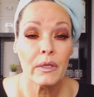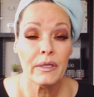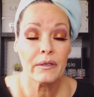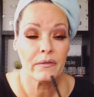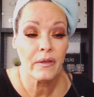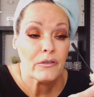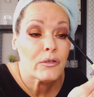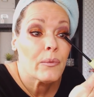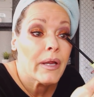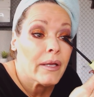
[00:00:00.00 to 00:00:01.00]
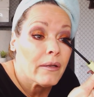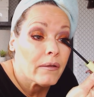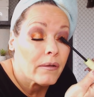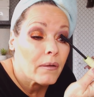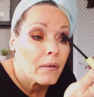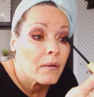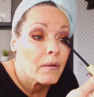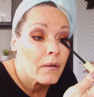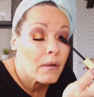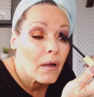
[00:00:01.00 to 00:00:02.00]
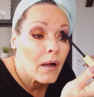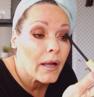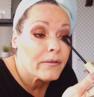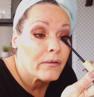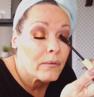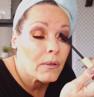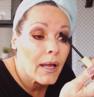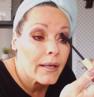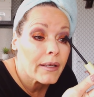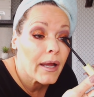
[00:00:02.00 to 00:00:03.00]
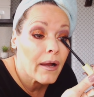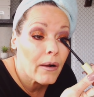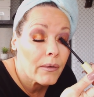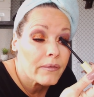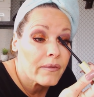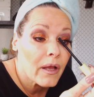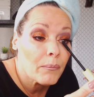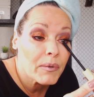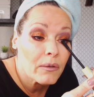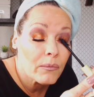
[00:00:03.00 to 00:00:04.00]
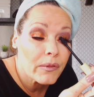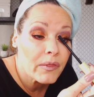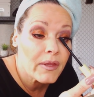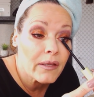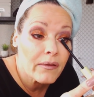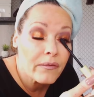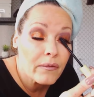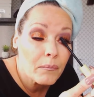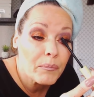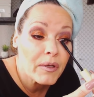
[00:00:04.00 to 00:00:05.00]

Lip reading: really accentuate. I do like how it's helping with these